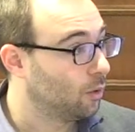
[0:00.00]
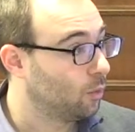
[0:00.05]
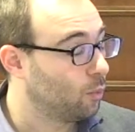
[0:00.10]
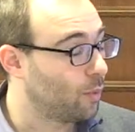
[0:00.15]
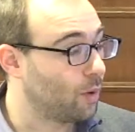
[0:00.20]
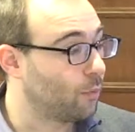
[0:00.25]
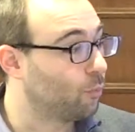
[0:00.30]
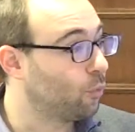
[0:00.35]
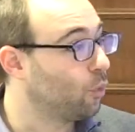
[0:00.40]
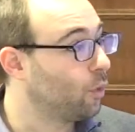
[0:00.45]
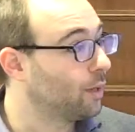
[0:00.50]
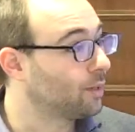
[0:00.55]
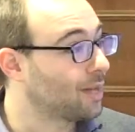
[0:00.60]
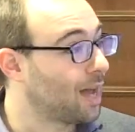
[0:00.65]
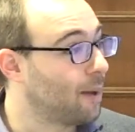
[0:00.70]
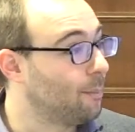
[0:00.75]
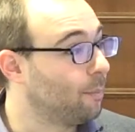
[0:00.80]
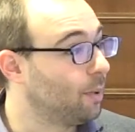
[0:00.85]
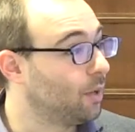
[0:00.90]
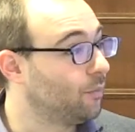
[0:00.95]
when, for
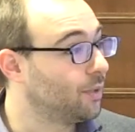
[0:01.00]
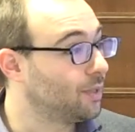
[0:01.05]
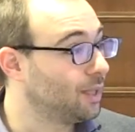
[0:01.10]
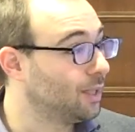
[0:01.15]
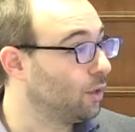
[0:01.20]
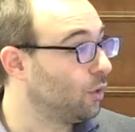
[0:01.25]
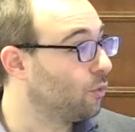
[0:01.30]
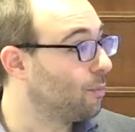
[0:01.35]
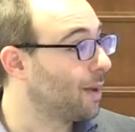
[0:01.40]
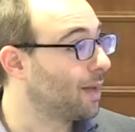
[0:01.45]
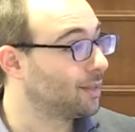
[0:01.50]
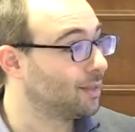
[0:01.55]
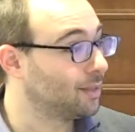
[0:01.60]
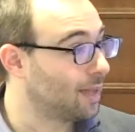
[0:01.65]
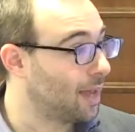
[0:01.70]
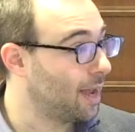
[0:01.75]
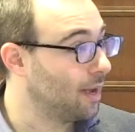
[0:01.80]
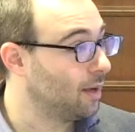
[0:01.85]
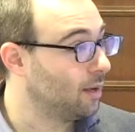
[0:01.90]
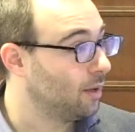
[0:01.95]
example, in the city of
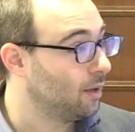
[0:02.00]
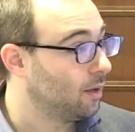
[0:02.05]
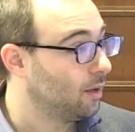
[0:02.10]
Marseille,